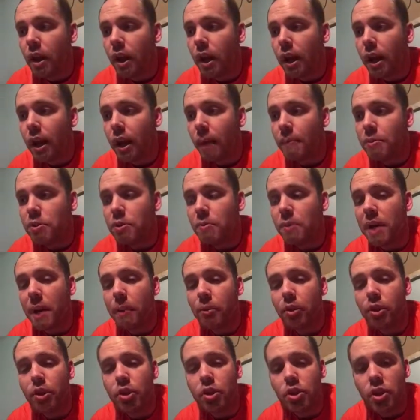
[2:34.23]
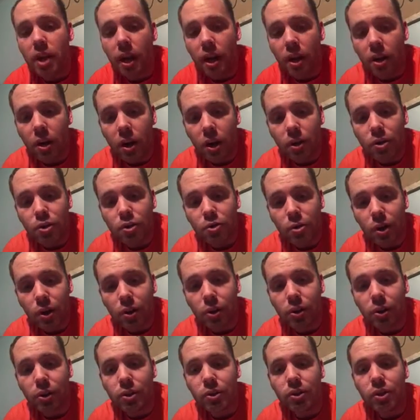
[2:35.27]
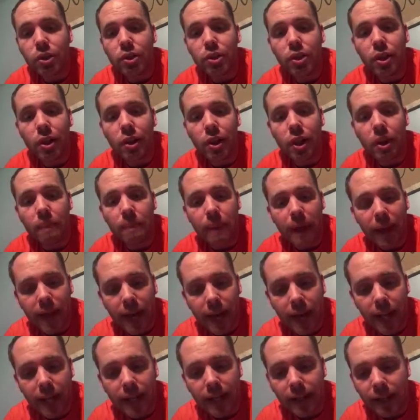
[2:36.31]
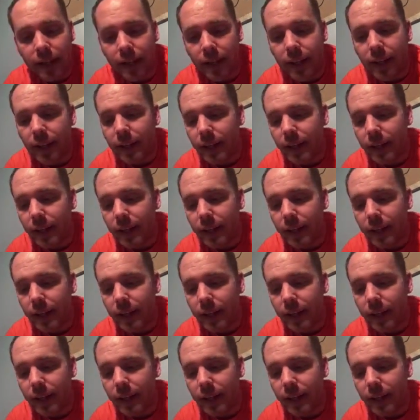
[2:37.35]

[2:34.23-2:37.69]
To be able to share our struggles, to share our pain,